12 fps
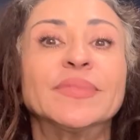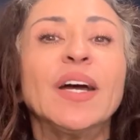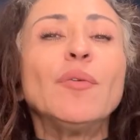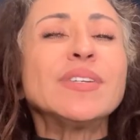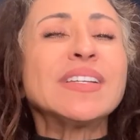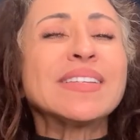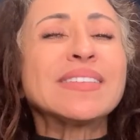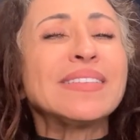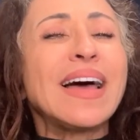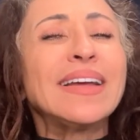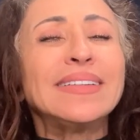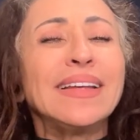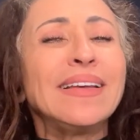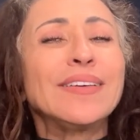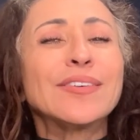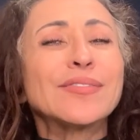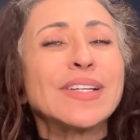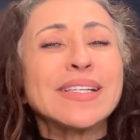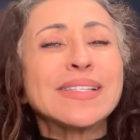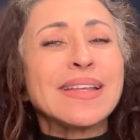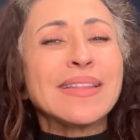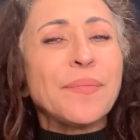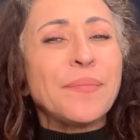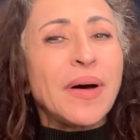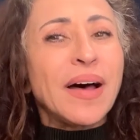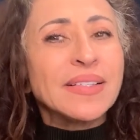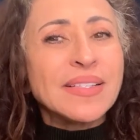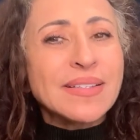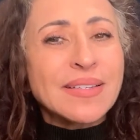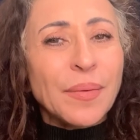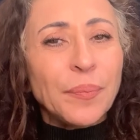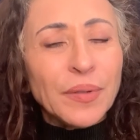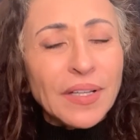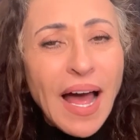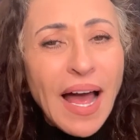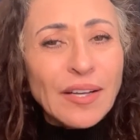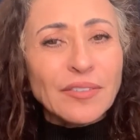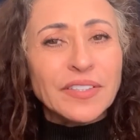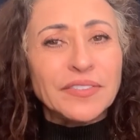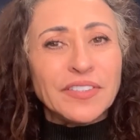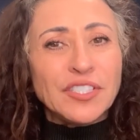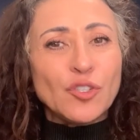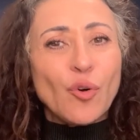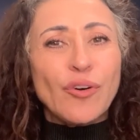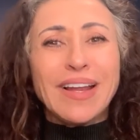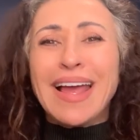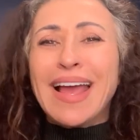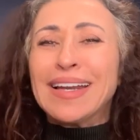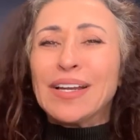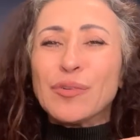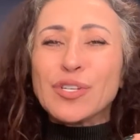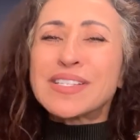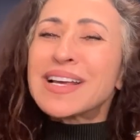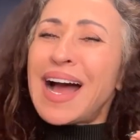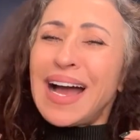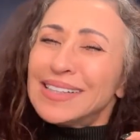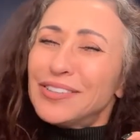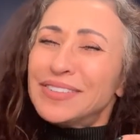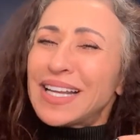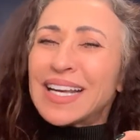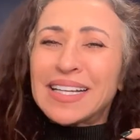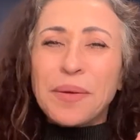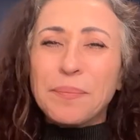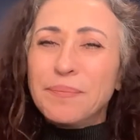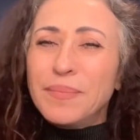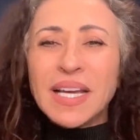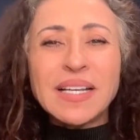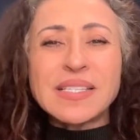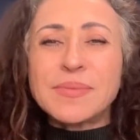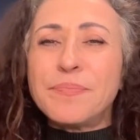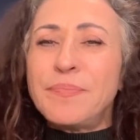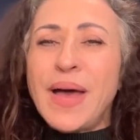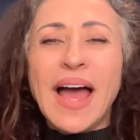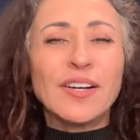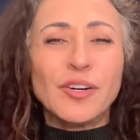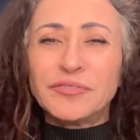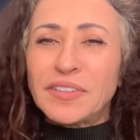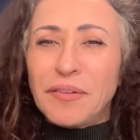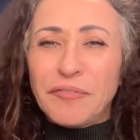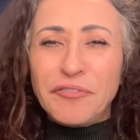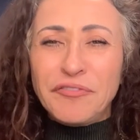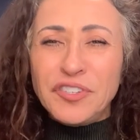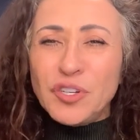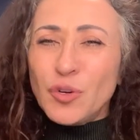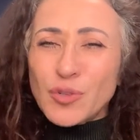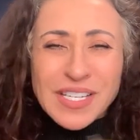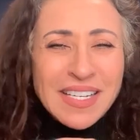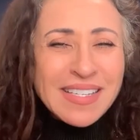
there was a slight increase in the month's supply of inventory and it was kind of like a mixed bag of confusing